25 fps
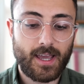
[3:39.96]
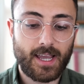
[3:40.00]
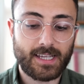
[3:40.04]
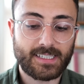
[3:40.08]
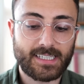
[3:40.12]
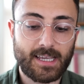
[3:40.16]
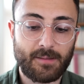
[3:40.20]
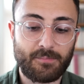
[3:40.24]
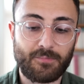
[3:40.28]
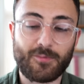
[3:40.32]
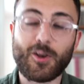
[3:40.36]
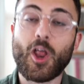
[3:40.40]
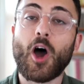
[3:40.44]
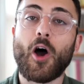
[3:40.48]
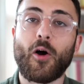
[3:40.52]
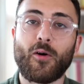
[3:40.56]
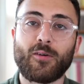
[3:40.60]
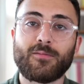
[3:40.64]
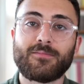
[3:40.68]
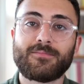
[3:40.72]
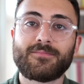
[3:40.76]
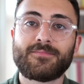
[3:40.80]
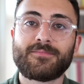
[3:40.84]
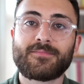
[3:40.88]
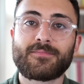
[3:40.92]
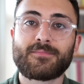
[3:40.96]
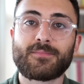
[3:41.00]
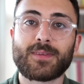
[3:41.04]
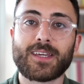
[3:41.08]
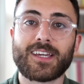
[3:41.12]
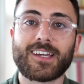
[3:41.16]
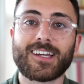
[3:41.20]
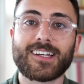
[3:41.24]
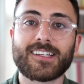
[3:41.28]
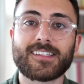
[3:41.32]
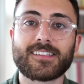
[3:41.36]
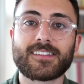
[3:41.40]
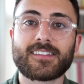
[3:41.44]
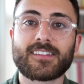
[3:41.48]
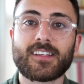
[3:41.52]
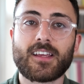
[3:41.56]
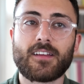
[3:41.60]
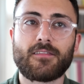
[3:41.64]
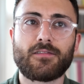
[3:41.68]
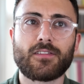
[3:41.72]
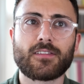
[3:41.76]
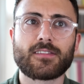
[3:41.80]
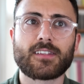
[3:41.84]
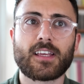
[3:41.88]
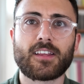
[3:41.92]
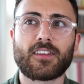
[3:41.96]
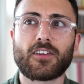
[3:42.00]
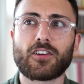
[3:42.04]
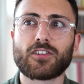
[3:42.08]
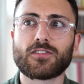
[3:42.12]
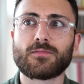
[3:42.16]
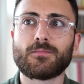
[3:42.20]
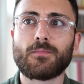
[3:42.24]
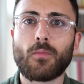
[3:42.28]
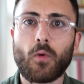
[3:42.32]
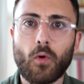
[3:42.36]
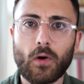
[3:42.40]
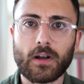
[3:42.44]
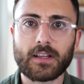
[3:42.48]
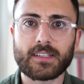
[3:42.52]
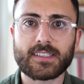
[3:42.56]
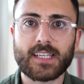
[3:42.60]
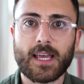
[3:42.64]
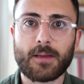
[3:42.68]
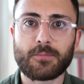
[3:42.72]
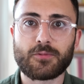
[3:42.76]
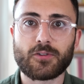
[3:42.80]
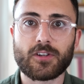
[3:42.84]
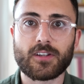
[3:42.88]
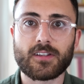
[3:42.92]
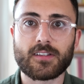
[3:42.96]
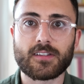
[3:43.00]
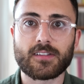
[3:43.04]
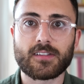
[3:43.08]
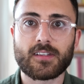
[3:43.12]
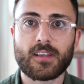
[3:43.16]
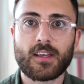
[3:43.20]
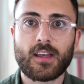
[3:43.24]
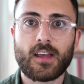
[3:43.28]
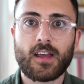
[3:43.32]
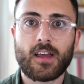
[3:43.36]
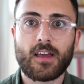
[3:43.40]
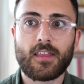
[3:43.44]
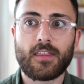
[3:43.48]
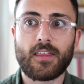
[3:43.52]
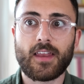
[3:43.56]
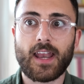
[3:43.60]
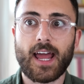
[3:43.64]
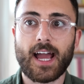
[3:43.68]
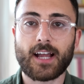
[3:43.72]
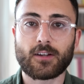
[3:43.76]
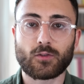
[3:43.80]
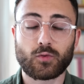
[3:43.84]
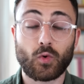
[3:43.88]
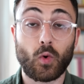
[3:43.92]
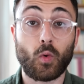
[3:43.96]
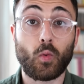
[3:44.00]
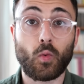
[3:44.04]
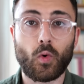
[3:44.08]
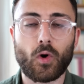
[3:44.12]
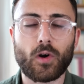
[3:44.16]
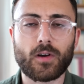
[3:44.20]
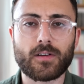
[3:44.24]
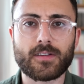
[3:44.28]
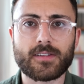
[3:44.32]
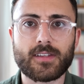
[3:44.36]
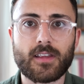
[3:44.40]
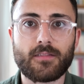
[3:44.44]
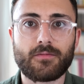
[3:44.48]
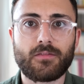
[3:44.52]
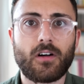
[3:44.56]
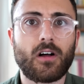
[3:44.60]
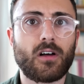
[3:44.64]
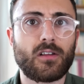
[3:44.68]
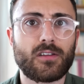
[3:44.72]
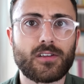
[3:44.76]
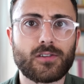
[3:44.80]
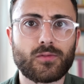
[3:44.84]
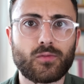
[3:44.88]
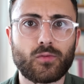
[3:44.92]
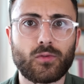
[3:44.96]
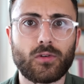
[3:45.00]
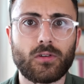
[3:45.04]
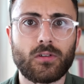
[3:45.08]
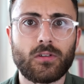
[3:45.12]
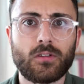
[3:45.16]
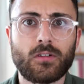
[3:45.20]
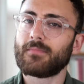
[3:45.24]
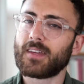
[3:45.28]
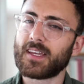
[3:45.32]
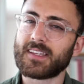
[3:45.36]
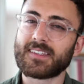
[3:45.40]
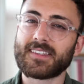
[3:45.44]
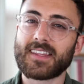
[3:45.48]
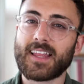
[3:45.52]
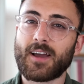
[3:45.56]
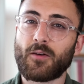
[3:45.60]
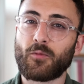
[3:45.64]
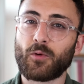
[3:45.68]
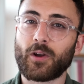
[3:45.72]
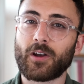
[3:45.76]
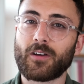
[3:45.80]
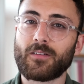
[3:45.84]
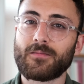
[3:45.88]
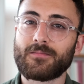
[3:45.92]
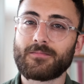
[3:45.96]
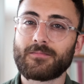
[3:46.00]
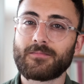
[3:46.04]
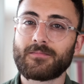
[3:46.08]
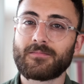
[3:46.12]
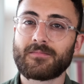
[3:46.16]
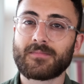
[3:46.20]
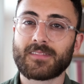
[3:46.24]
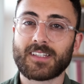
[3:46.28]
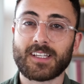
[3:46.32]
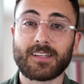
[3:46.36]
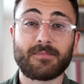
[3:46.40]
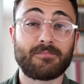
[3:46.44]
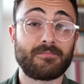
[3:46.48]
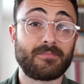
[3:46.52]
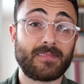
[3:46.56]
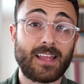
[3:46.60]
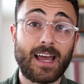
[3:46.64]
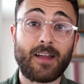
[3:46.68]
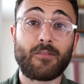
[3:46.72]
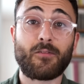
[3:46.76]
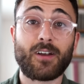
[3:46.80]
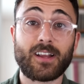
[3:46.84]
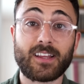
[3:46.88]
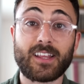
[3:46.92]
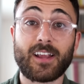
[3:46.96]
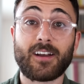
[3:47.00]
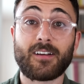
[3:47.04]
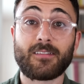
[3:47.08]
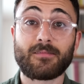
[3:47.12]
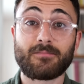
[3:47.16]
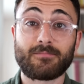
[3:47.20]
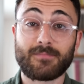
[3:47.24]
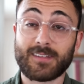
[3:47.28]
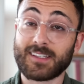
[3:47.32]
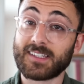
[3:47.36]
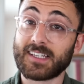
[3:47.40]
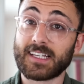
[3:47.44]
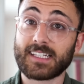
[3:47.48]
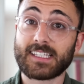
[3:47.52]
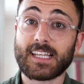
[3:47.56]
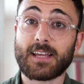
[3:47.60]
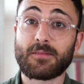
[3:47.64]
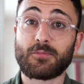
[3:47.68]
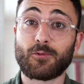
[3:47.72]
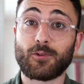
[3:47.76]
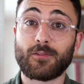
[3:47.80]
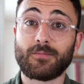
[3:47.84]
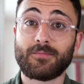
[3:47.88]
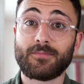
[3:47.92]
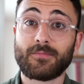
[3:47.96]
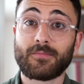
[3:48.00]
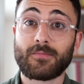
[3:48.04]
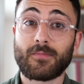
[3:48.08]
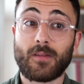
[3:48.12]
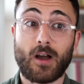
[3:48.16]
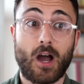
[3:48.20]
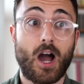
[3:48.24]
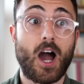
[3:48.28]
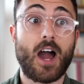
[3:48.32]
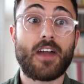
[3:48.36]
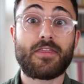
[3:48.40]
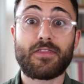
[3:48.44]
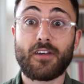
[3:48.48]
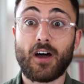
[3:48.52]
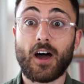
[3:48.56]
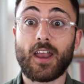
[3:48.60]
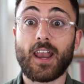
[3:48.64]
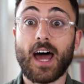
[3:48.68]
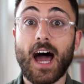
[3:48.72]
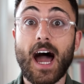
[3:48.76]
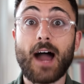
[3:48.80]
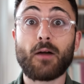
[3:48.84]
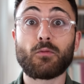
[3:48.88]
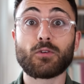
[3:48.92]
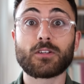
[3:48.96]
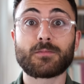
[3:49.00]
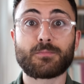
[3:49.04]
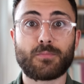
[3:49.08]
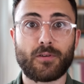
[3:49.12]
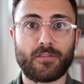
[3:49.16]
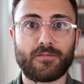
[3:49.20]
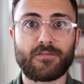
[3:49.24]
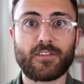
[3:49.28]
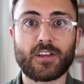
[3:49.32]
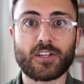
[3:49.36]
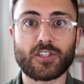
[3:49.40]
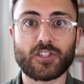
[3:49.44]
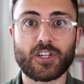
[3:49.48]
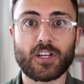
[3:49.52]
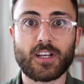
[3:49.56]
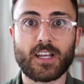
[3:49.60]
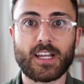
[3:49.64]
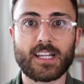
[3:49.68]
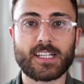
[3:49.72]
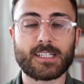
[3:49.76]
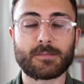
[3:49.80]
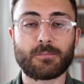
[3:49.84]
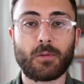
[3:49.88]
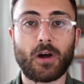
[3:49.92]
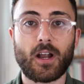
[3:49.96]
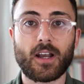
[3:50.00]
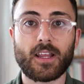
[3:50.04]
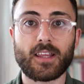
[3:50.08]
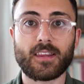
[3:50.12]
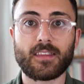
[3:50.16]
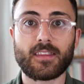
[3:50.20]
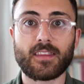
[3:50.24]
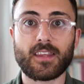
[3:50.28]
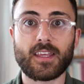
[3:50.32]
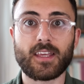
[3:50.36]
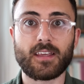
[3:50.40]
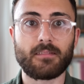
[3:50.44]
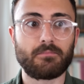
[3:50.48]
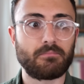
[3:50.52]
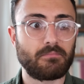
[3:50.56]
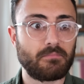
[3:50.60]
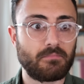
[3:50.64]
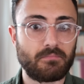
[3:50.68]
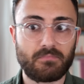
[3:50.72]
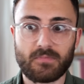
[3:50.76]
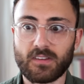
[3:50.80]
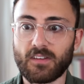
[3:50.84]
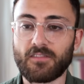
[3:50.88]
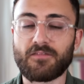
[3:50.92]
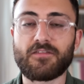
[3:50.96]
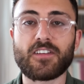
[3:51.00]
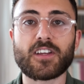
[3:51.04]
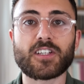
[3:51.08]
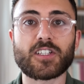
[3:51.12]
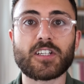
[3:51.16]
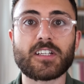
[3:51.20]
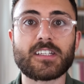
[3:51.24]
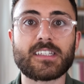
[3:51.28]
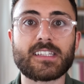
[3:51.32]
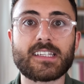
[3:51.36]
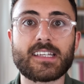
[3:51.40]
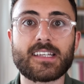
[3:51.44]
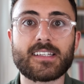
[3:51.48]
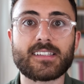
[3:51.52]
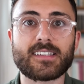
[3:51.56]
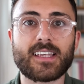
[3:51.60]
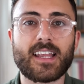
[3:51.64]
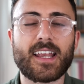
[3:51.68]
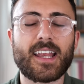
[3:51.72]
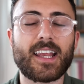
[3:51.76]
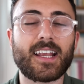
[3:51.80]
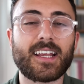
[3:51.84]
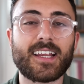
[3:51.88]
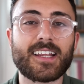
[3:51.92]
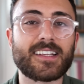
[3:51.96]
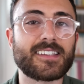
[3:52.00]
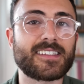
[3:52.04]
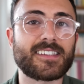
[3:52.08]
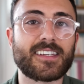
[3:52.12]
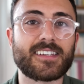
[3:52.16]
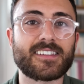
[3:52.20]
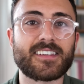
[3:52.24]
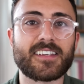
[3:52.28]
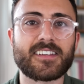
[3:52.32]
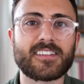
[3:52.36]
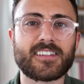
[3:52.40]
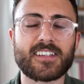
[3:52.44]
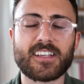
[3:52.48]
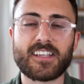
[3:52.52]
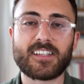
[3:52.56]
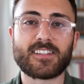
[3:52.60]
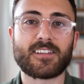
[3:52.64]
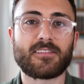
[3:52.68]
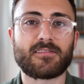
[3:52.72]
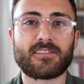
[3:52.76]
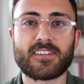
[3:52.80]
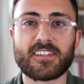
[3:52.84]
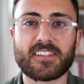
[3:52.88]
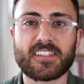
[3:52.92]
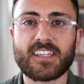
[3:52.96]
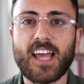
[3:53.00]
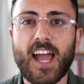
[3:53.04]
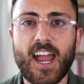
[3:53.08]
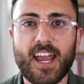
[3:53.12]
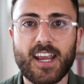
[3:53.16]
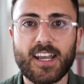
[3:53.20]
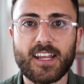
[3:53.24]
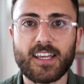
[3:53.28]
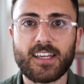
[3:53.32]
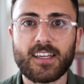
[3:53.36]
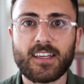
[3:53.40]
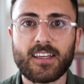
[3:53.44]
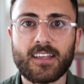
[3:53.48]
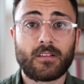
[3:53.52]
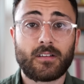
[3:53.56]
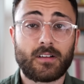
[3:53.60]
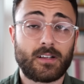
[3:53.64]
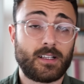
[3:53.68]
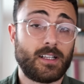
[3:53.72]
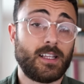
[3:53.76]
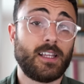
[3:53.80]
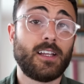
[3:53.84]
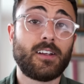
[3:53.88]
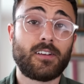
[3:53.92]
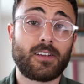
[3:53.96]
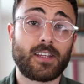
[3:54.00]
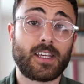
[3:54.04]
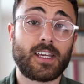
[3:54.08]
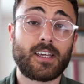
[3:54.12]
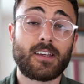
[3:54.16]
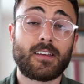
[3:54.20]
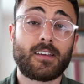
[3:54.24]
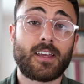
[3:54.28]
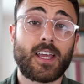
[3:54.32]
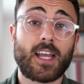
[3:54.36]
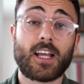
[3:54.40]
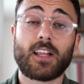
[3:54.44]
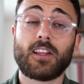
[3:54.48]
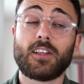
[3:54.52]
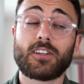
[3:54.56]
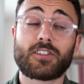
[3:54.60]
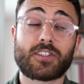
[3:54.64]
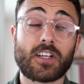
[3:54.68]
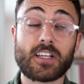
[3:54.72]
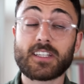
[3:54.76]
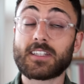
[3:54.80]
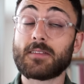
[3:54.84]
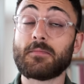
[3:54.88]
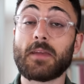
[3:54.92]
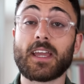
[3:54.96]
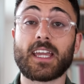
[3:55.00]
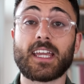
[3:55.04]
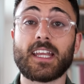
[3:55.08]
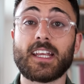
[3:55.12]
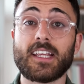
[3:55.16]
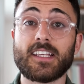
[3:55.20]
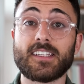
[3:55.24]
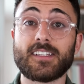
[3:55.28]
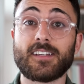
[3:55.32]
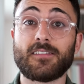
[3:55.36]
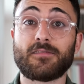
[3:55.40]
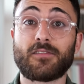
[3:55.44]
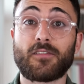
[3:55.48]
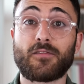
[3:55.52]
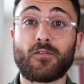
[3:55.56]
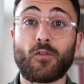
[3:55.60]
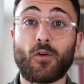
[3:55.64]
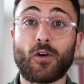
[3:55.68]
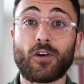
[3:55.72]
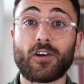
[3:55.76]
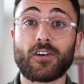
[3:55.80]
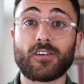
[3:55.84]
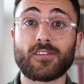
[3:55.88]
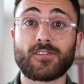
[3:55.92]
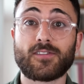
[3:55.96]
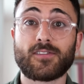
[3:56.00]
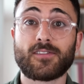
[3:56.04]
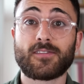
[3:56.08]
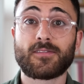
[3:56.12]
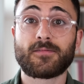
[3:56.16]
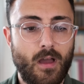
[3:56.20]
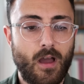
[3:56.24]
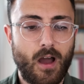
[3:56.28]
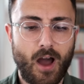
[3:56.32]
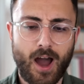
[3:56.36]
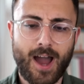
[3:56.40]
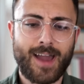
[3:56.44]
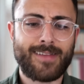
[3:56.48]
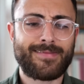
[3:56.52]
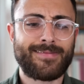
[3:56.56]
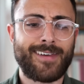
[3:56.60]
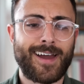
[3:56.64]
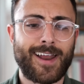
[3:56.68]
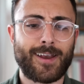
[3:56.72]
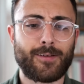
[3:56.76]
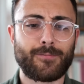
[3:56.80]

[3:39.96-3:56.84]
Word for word: Except no, because it feels like there's more exceptions than actual words that follow this rule. Isn't that weird? See, that right there is an example. I thought I was proficient in spotting the deficiencies and inconsistencies of society. Clearly, English doesn't make it easy for foreigners. I thought